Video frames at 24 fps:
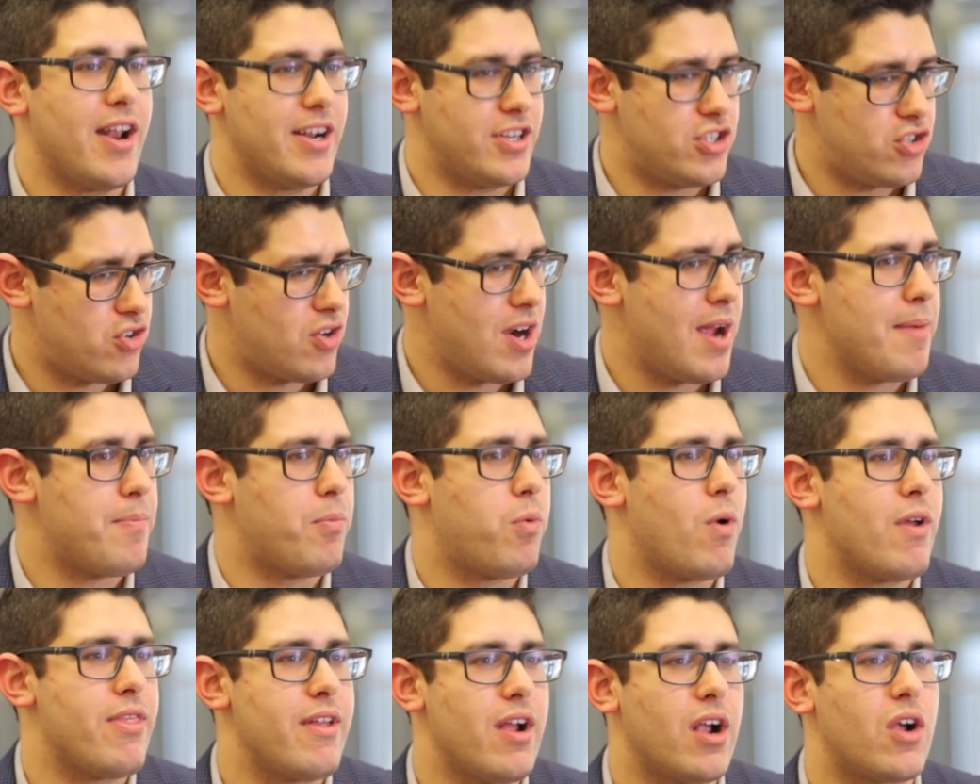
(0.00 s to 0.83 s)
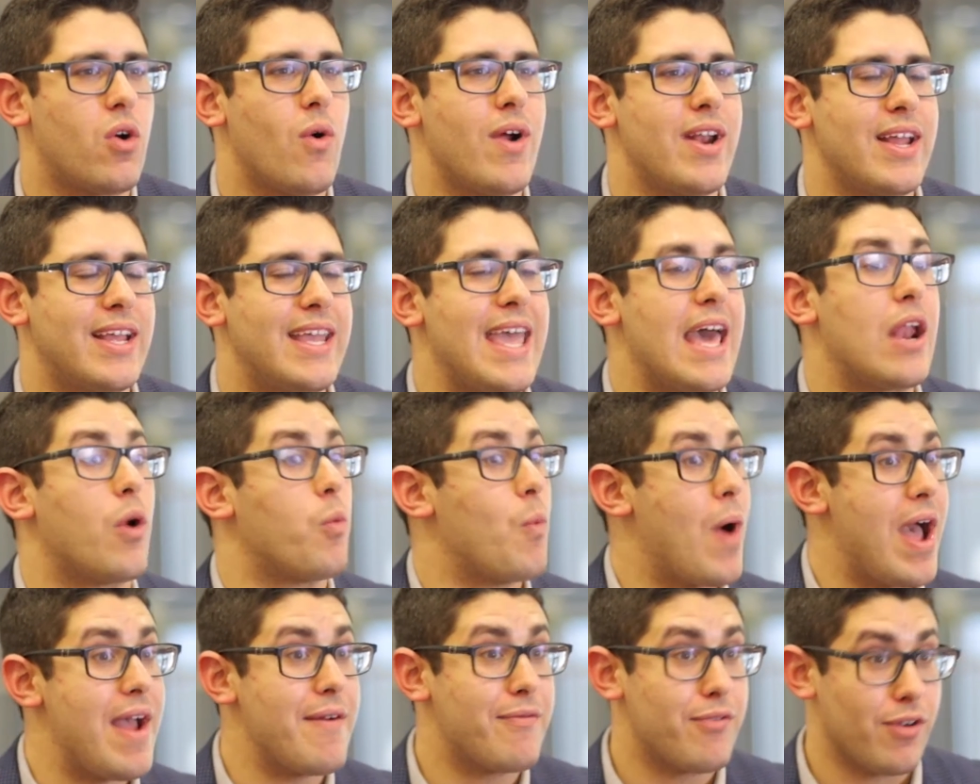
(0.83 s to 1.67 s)
a trip where they're going to get
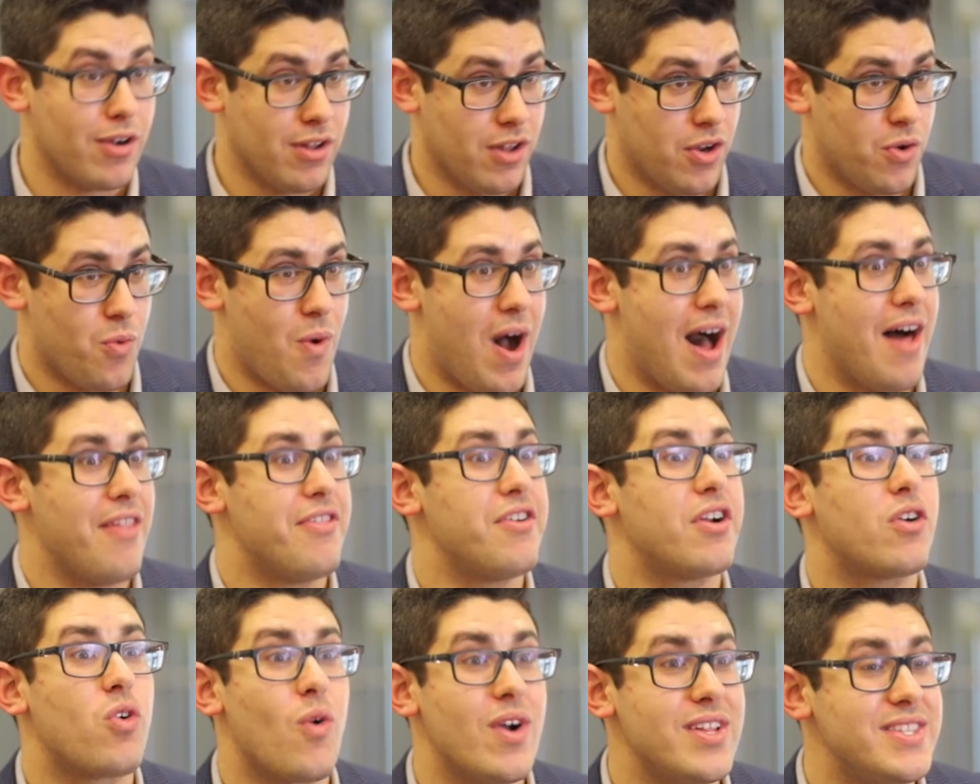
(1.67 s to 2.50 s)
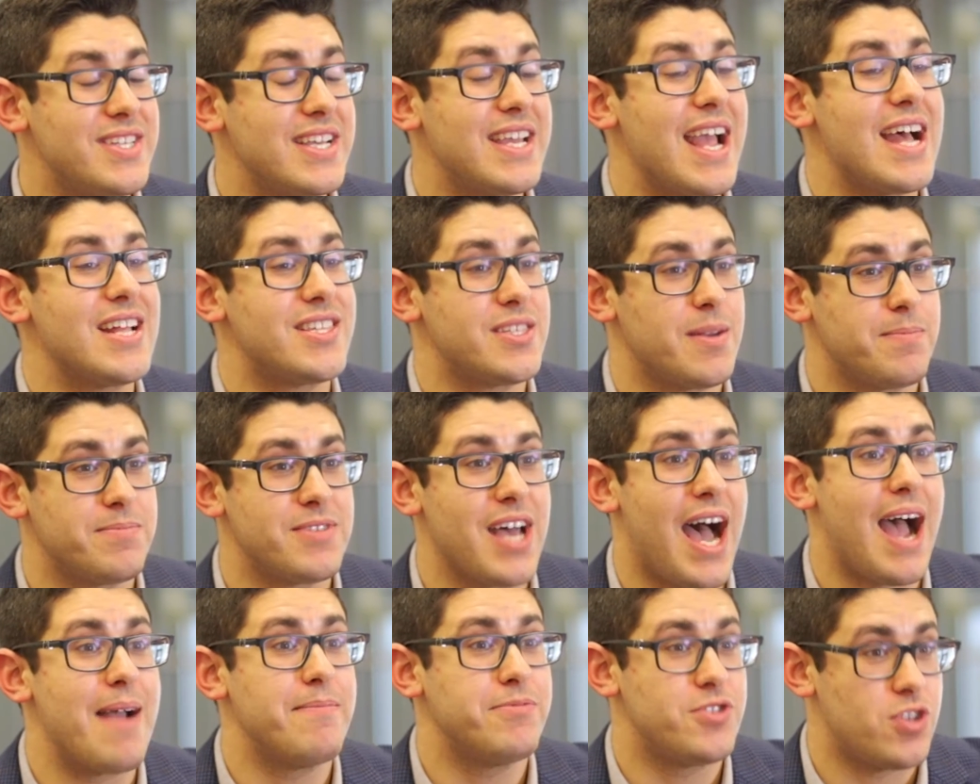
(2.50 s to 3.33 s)
away for a little while. They're going to get some
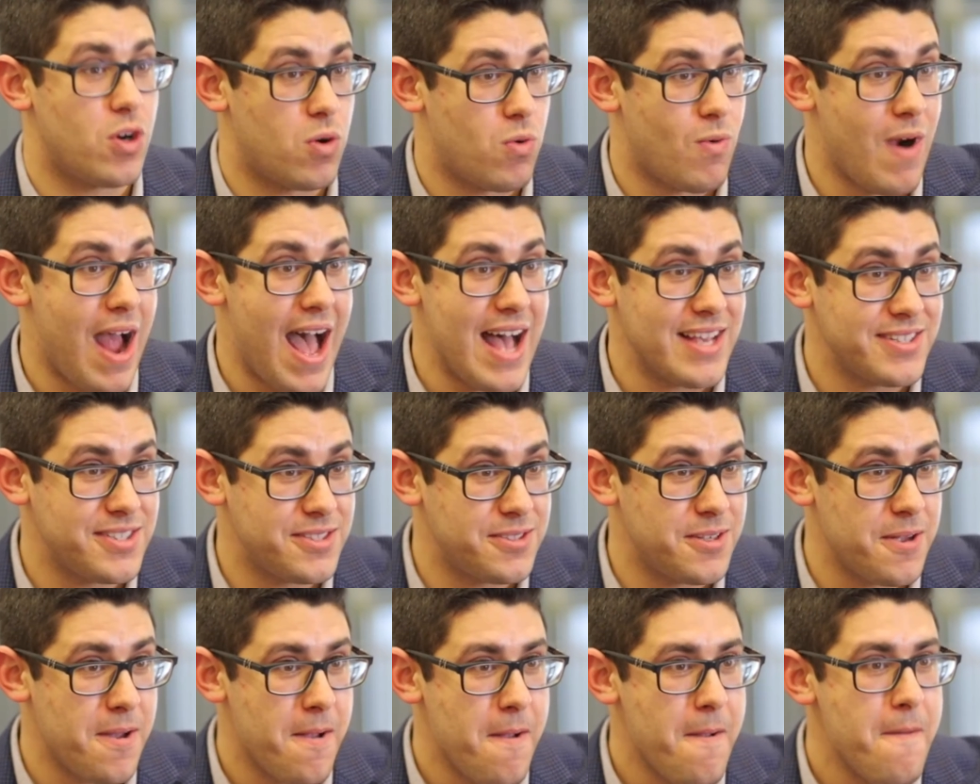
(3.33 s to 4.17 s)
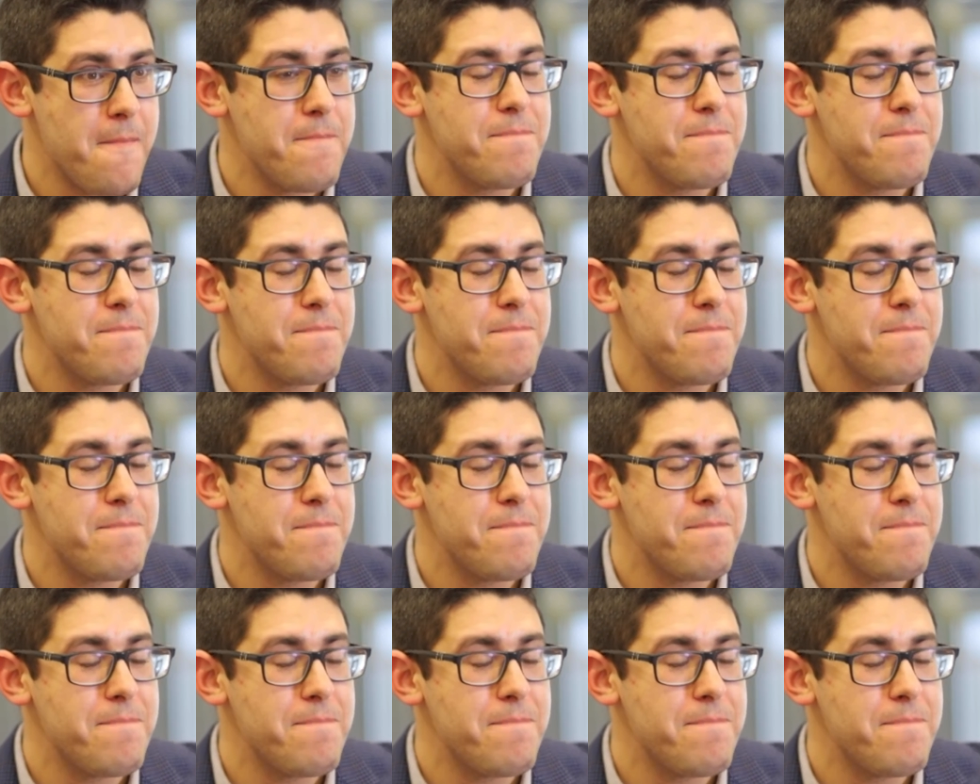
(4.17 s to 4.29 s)
time to rest.